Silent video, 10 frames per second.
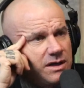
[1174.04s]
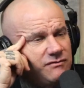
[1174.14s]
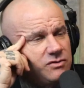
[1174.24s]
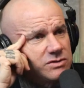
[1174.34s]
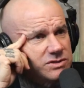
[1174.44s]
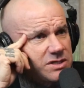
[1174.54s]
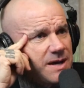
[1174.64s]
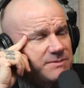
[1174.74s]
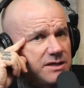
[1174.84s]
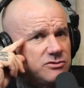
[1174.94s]
Have you
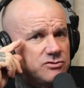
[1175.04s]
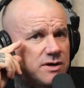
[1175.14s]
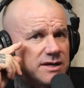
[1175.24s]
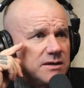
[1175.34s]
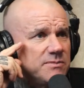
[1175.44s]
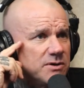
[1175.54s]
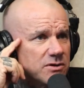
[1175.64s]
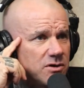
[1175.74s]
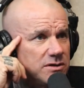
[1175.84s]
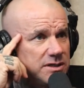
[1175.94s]
stopped and drank at a beer
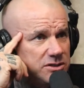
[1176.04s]
garden in